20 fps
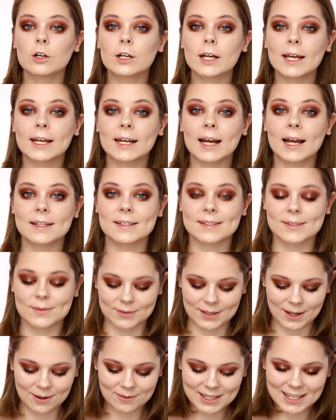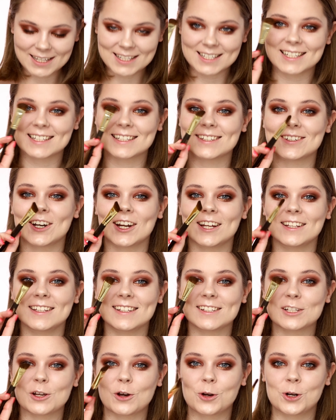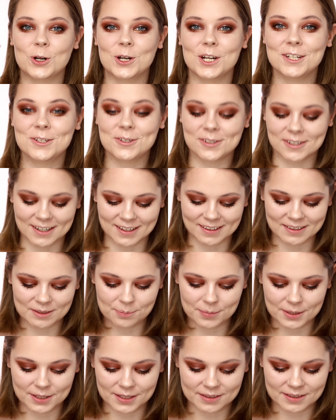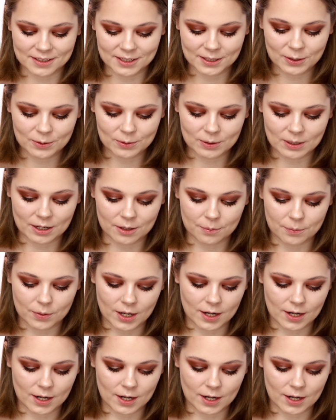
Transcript: Okay guys, so now let's try this original particular